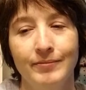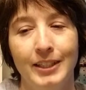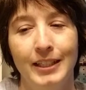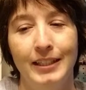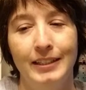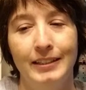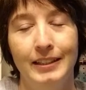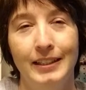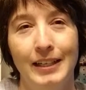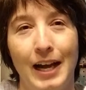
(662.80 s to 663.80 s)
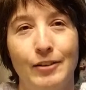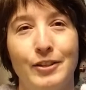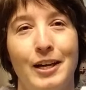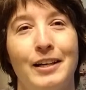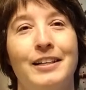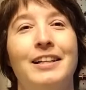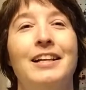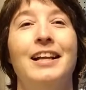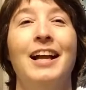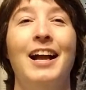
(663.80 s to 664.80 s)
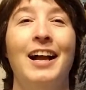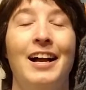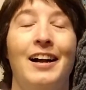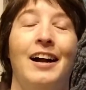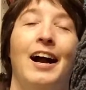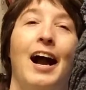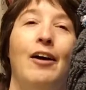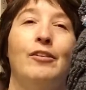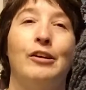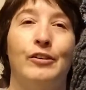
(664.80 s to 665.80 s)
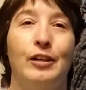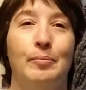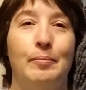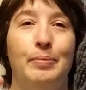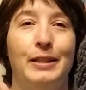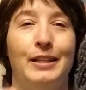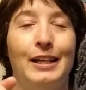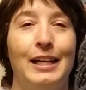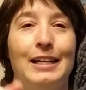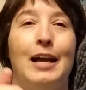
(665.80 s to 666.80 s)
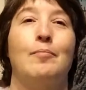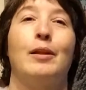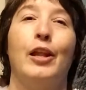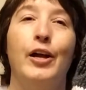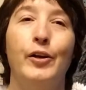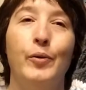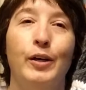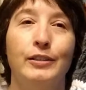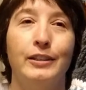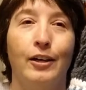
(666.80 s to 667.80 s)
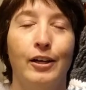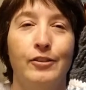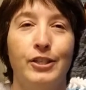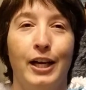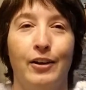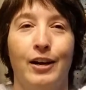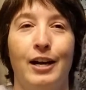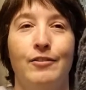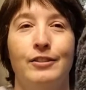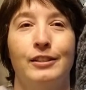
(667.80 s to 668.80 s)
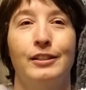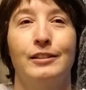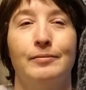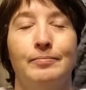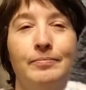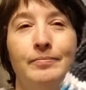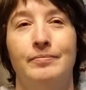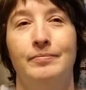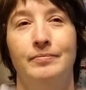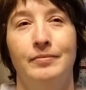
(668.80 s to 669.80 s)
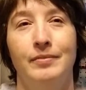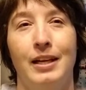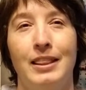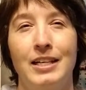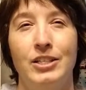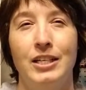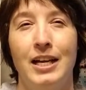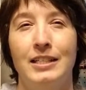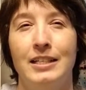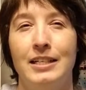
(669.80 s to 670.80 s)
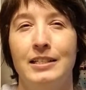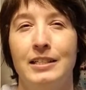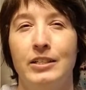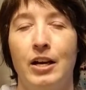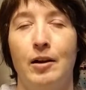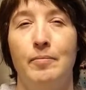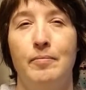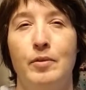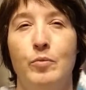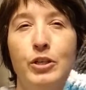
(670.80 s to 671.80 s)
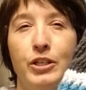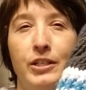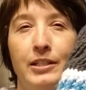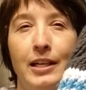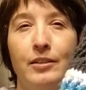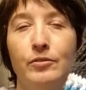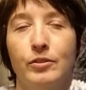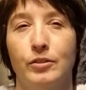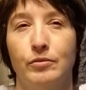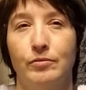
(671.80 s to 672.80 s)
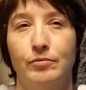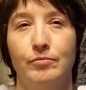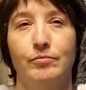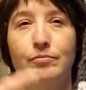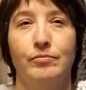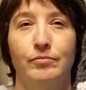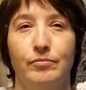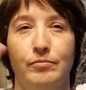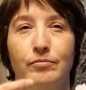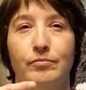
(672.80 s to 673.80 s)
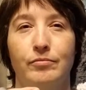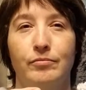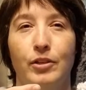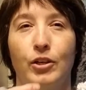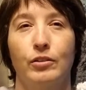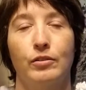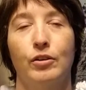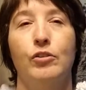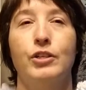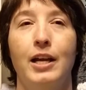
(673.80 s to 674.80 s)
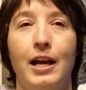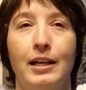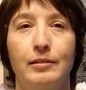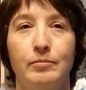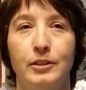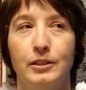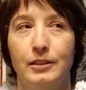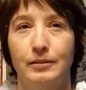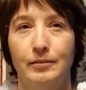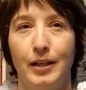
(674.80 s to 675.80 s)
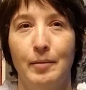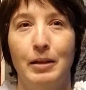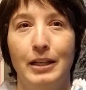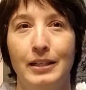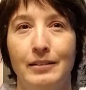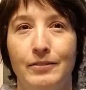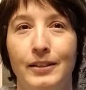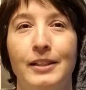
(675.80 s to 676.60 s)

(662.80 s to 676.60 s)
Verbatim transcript: Uh, I'll try to. I'll look her up and put the link down below so you can go check her out. Um, I think she has an Etsy shop where she sells her crochet items, I believe.